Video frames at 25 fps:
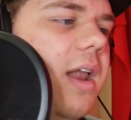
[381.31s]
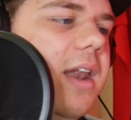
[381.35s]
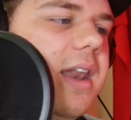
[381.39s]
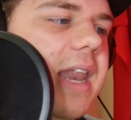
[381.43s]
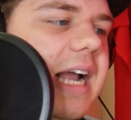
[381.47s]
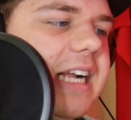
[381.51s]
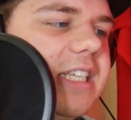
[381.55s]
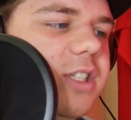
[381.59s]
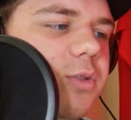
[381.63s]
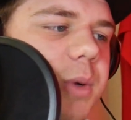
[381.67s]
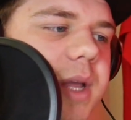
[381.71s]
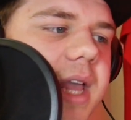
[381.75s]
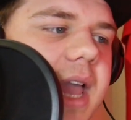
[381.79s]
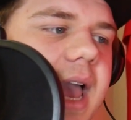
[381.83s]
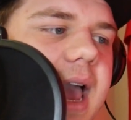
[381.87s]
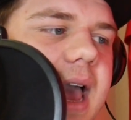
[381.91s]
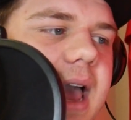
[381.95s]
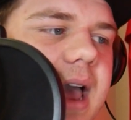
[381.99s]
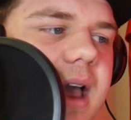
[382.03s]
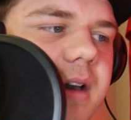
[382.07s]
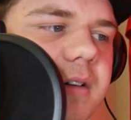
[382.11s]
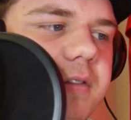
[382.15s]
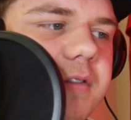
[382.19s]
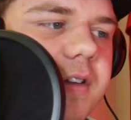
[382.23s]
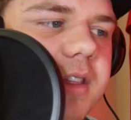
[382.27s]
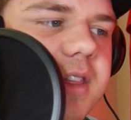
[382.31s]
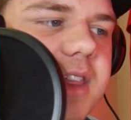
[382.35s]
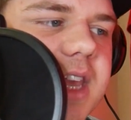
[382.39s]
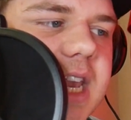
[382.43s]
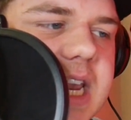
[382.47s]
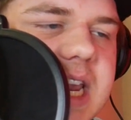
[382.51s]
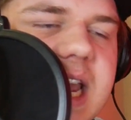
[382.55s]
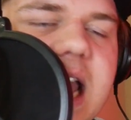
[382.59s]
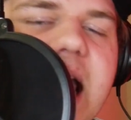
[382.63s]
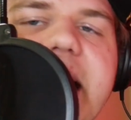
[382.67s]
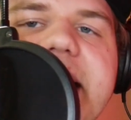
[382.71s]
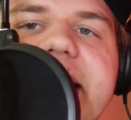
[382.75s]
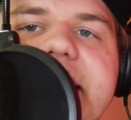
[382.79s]
Next, we have
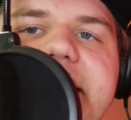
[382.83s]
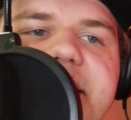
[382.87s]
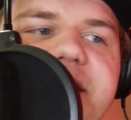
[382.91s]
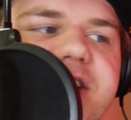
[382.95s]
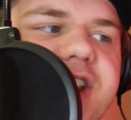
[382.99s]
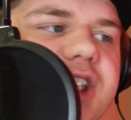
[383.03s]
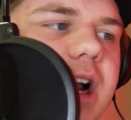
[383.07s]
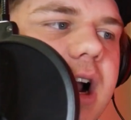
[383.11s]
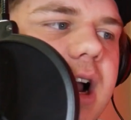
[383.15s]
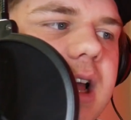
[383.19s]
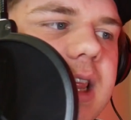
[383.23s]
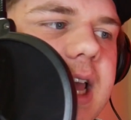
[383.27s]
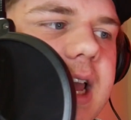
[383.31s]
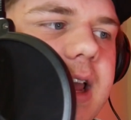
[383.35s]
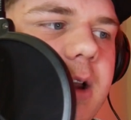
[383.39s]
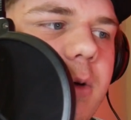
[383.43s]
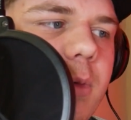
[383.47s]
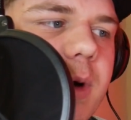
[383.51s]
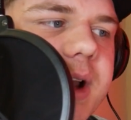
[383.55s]
the 80s Dalek,